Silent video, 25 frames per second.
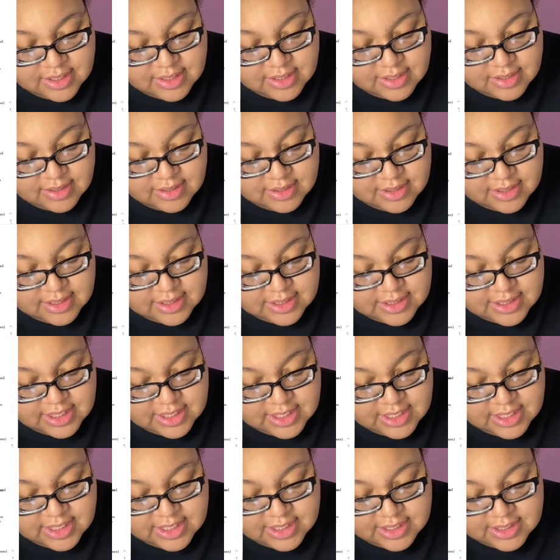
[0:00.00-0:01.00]
the
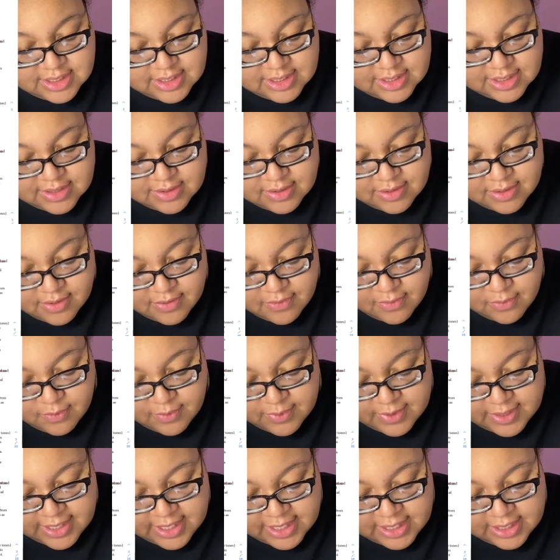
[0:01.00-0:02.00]
sentence of
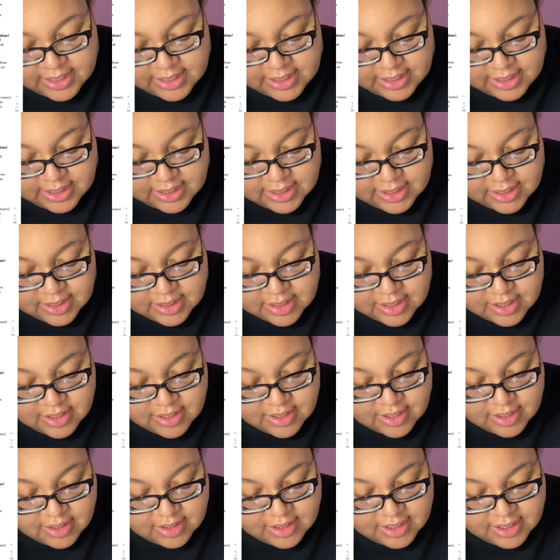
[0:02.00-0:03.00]
what I need,
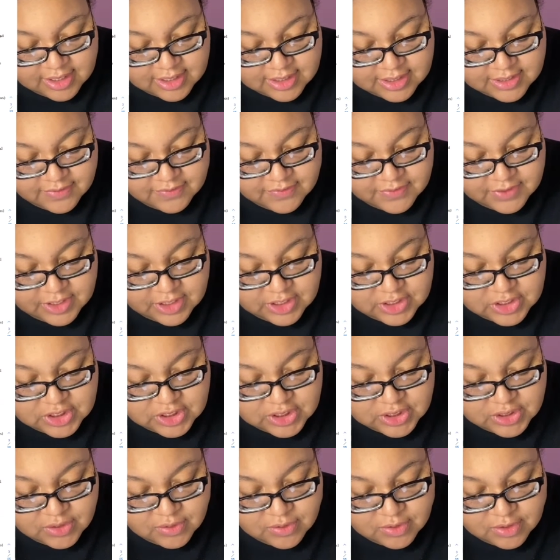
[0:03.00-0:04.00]
like a
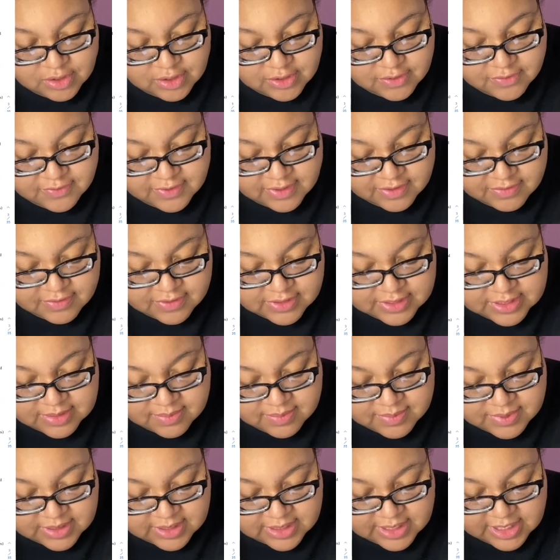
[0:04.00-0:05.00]
definition, or if I feel
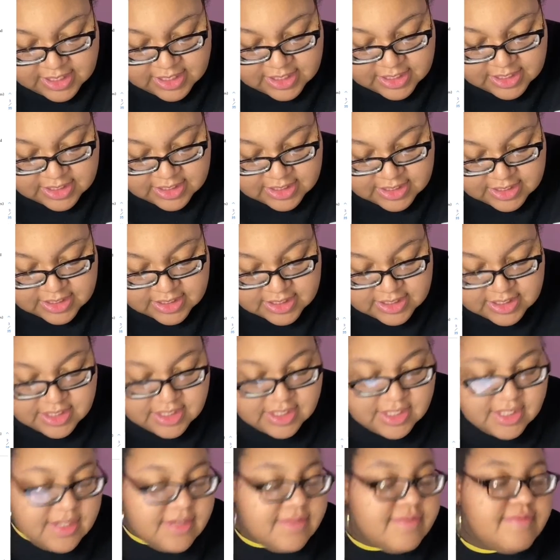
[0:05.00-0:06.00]
something that is,
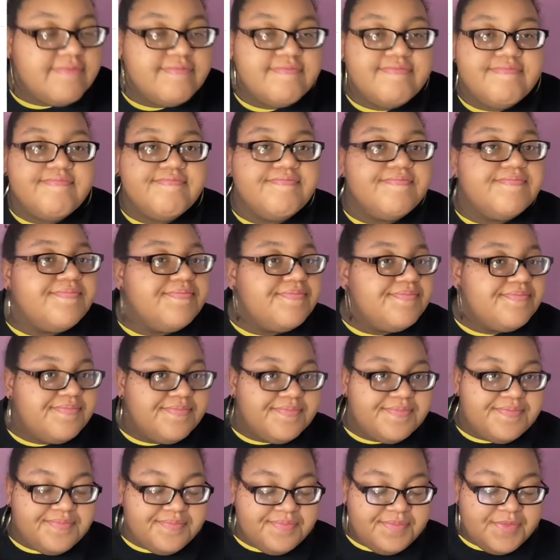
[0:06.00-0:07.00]

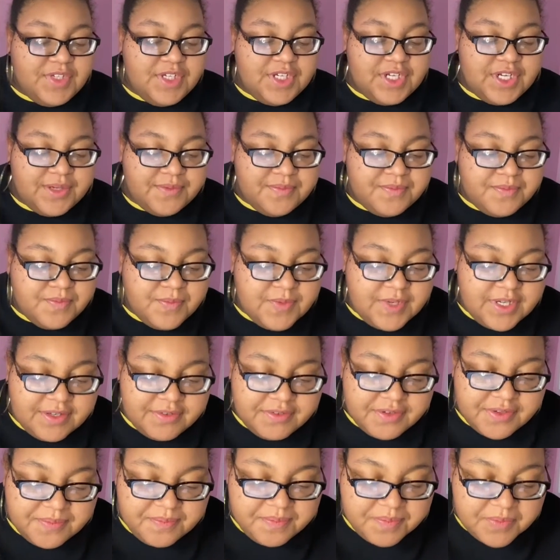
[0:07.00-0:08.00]
you know,
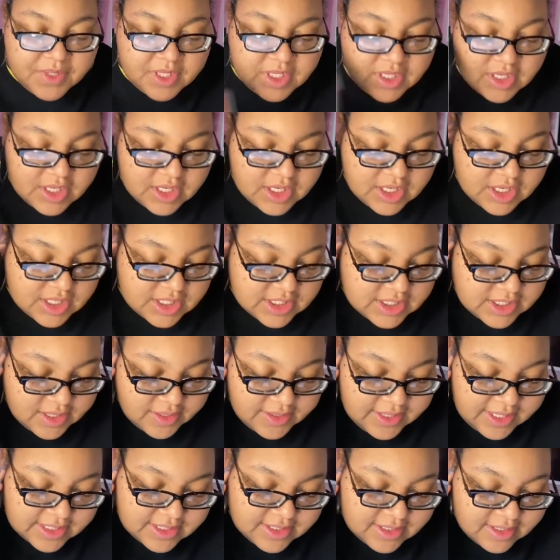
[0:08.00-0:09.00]
whatever. So
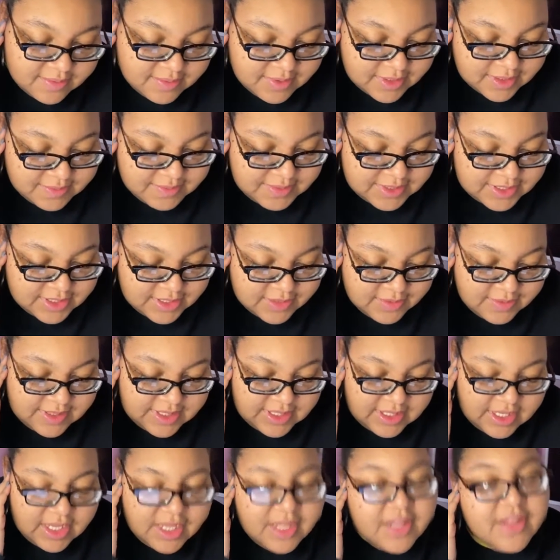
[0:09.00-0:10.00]
that's what I'm going to be
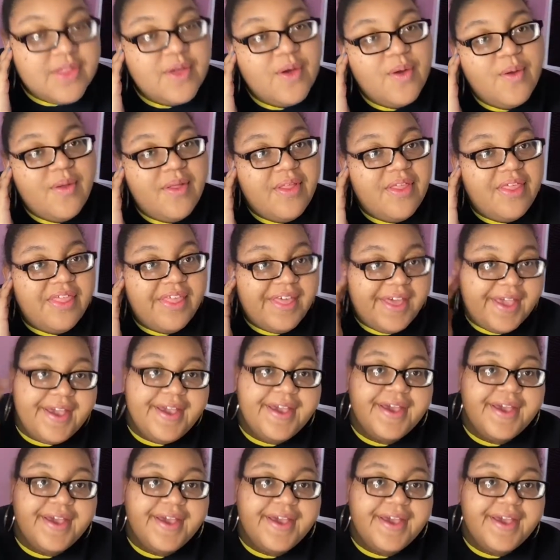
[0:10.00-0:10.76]
doing, the whole thing.